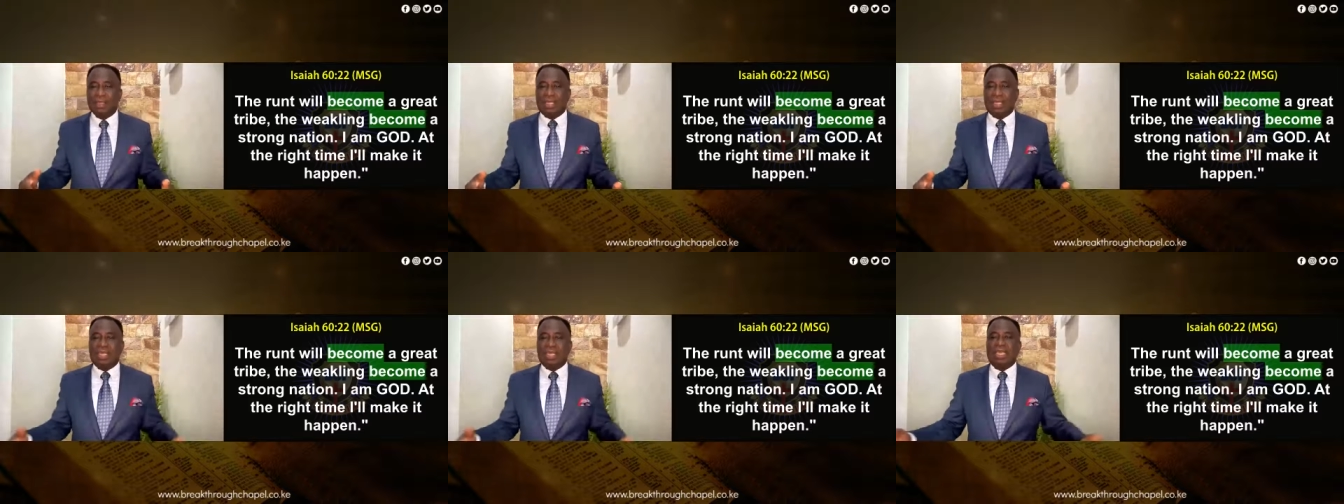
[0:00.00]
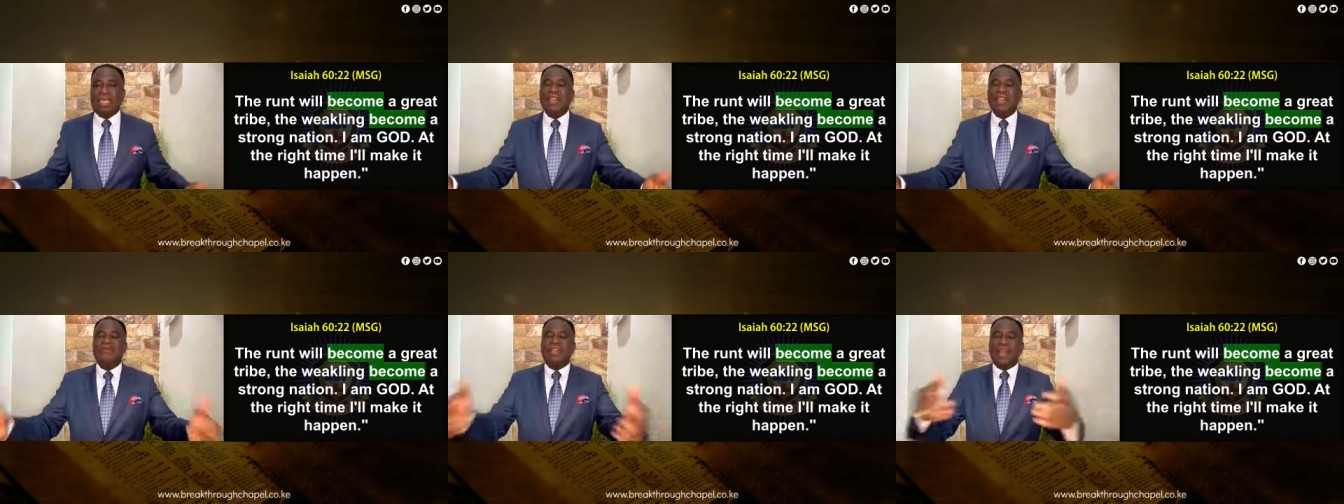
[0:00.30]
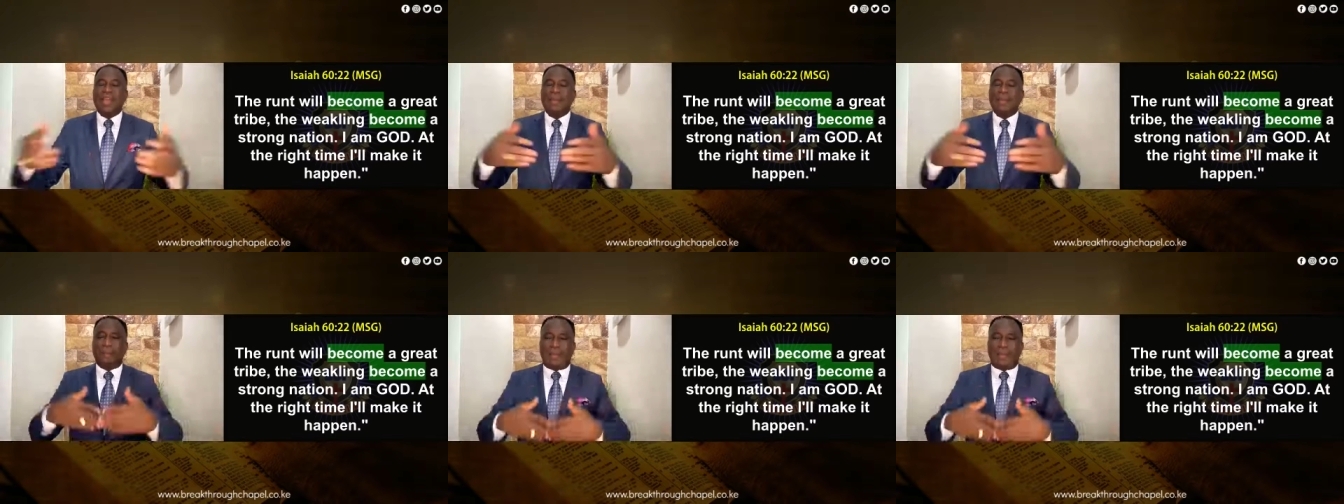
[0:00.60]
he gave
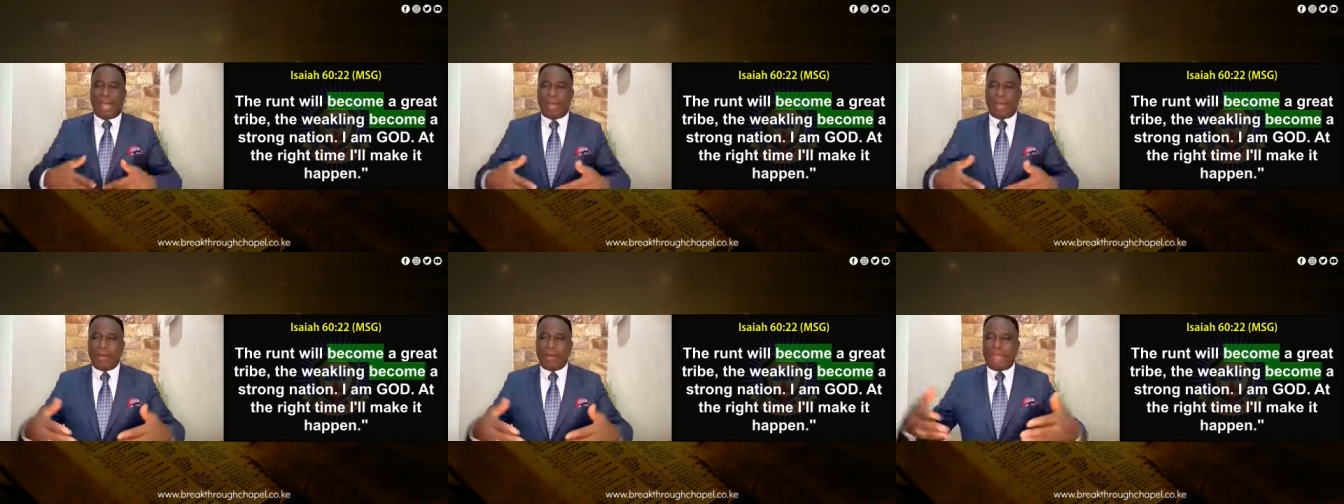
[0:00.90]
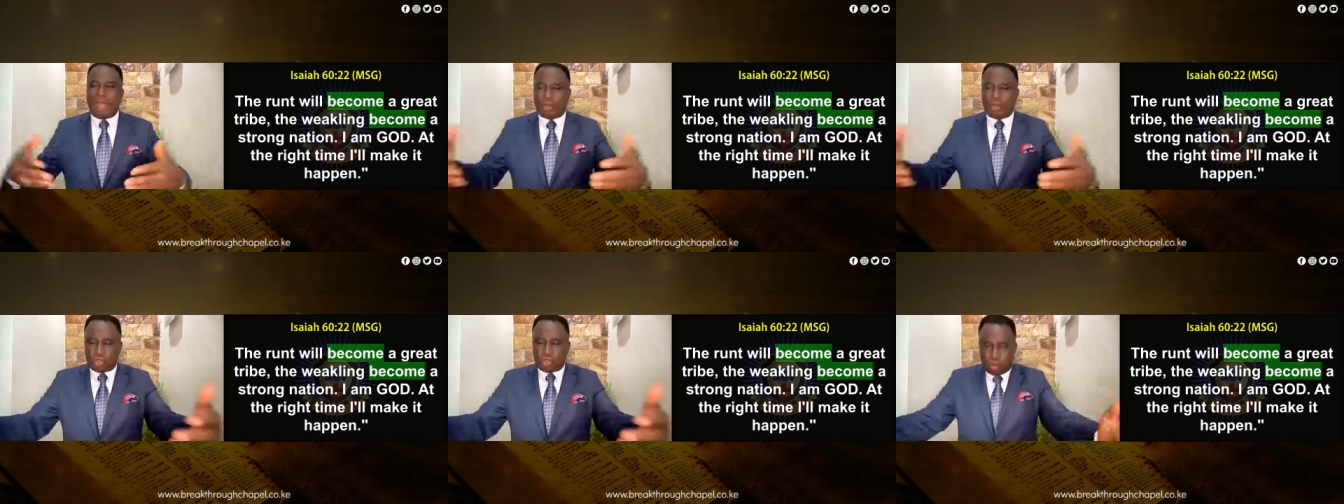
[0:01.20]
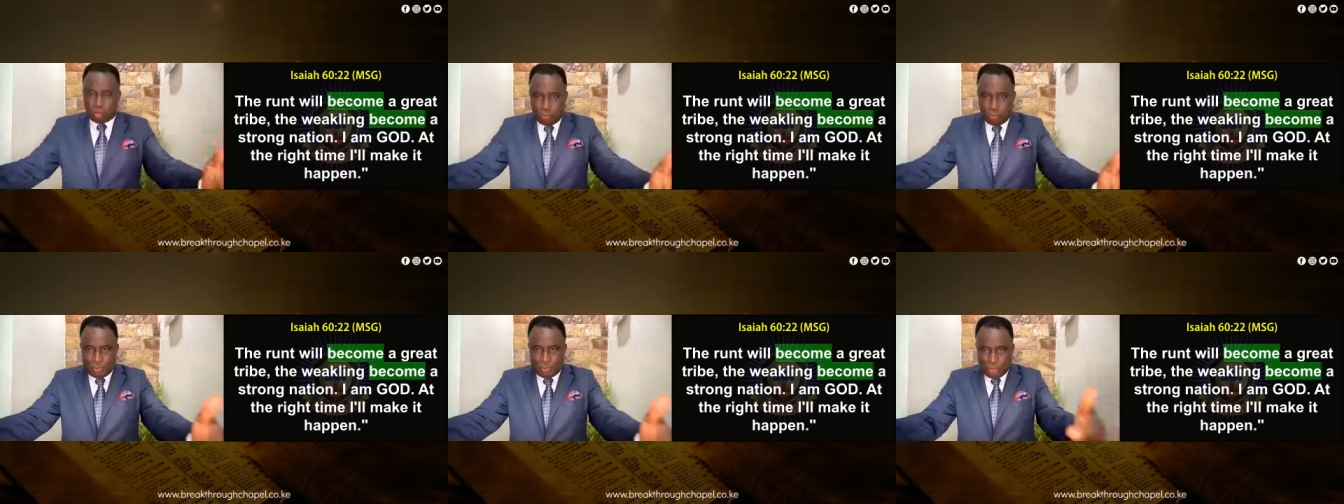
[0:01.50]
them power
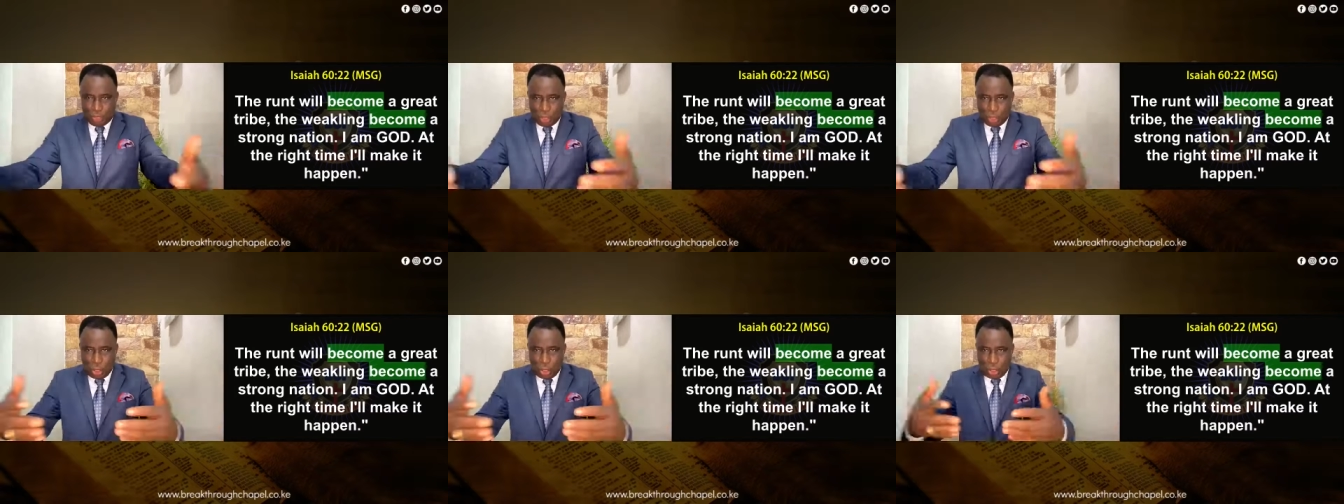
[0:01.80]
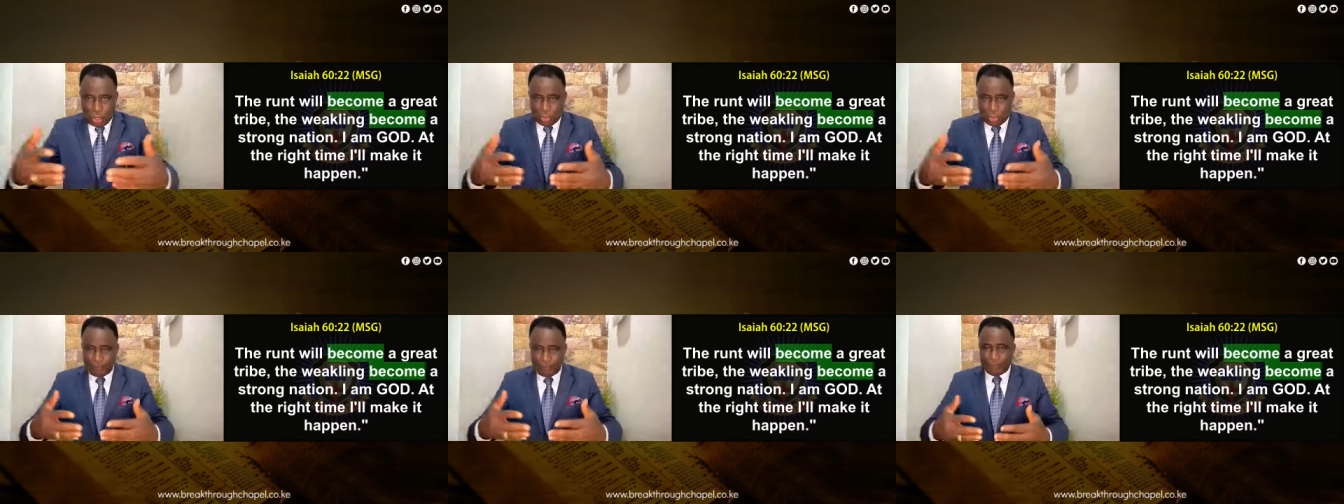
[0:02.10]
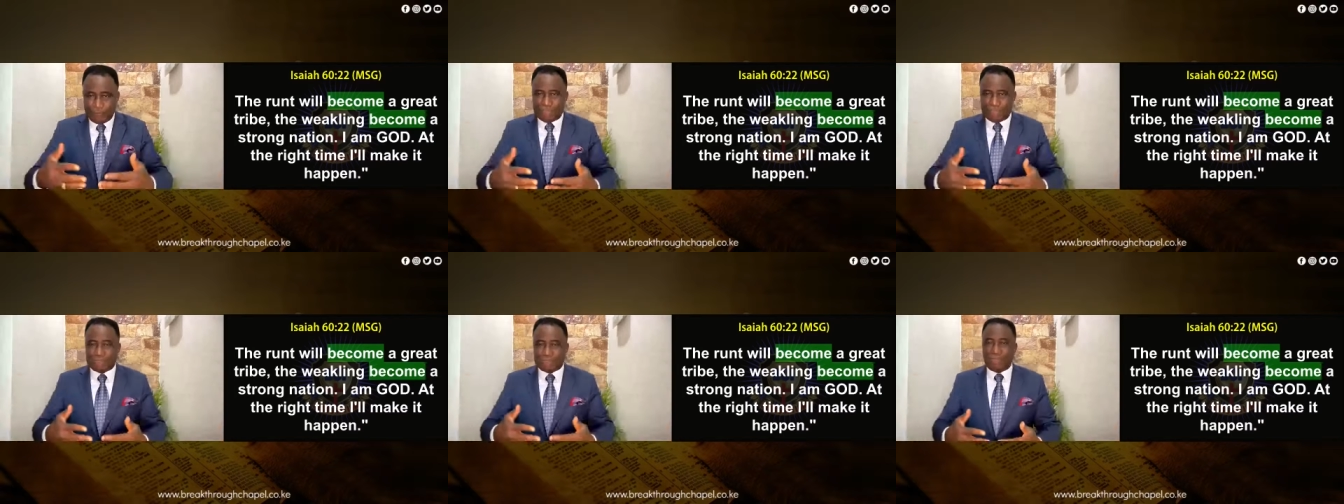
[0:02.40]
to become
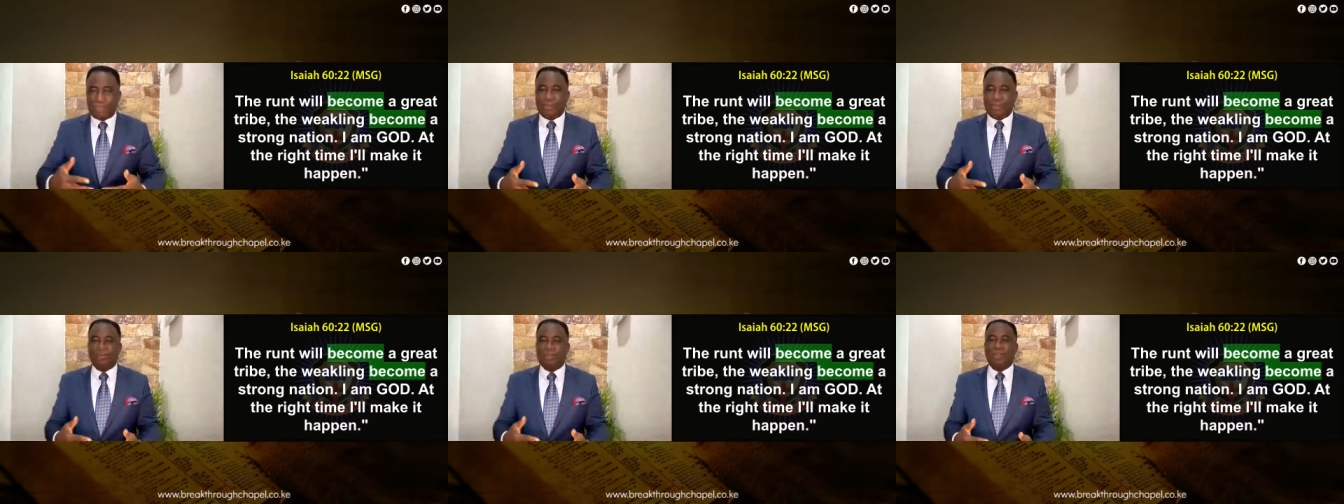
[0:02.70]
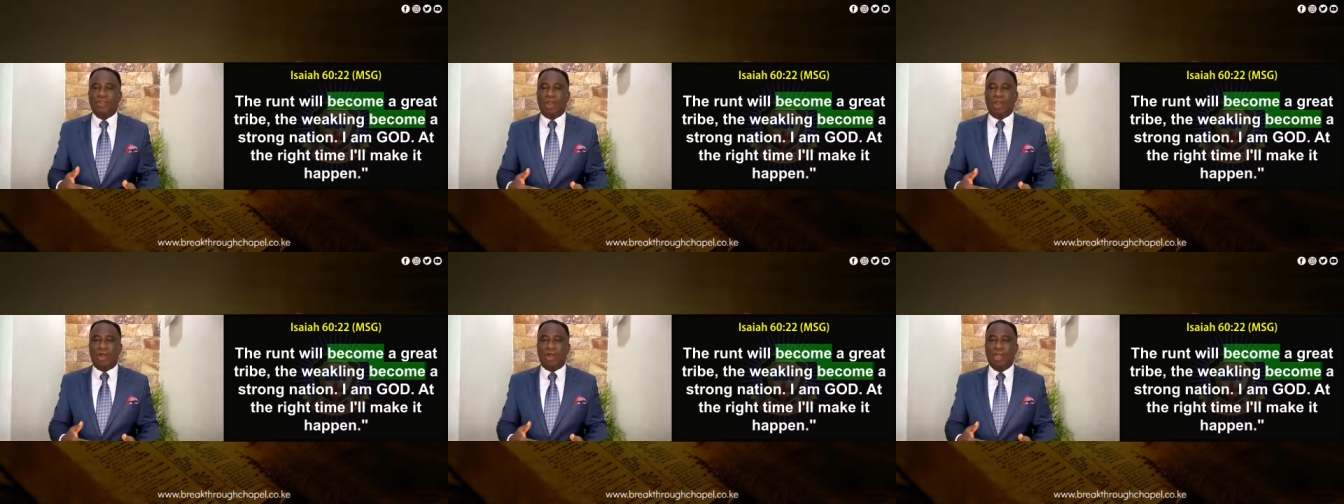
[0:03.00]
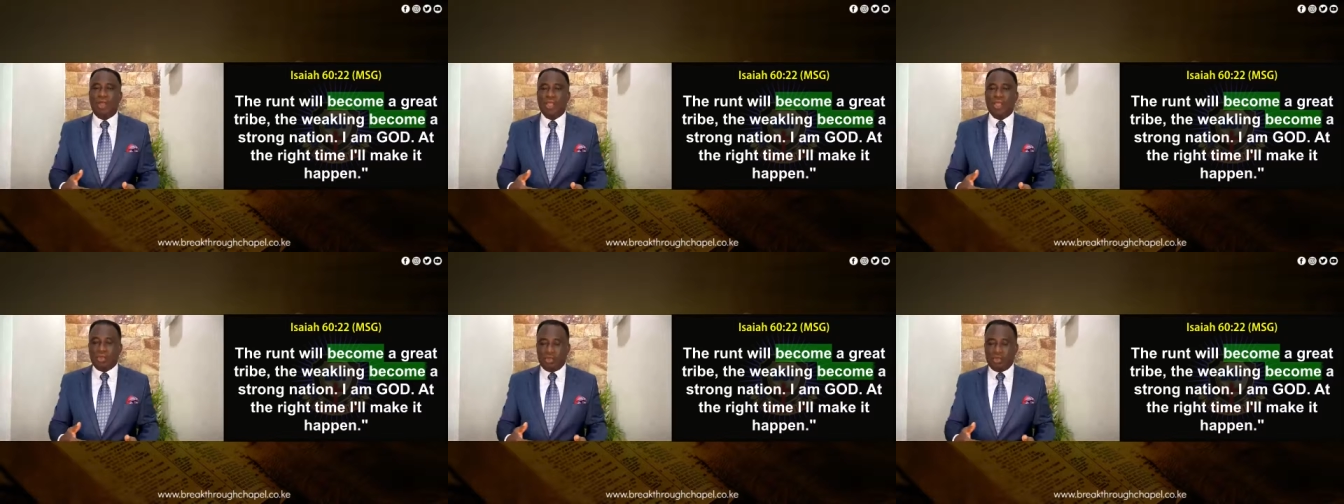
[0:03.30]
the Son of God.